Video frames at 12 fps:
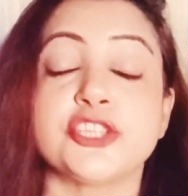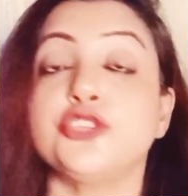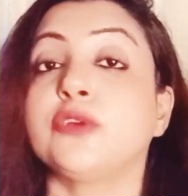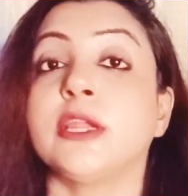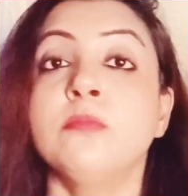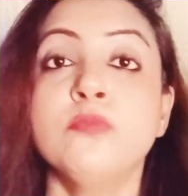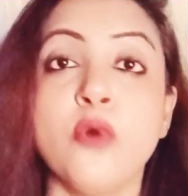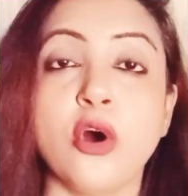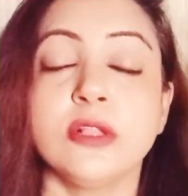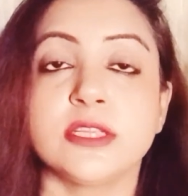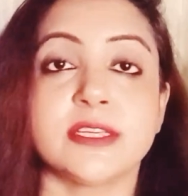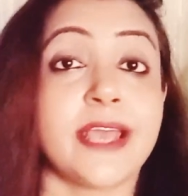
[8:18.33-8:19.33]
You can
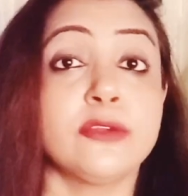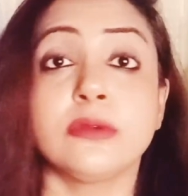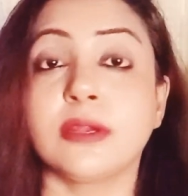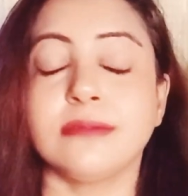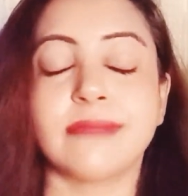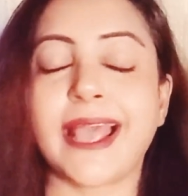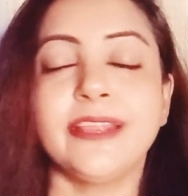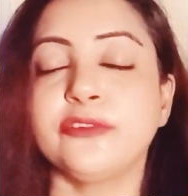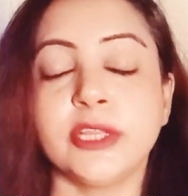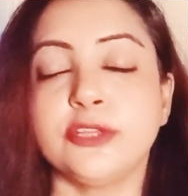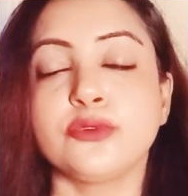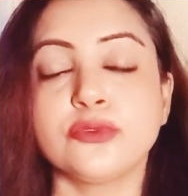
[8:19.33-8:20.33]
mold it. I
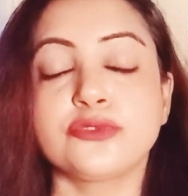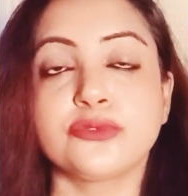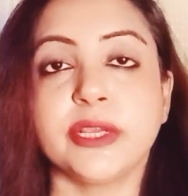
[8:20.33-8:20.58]
really don't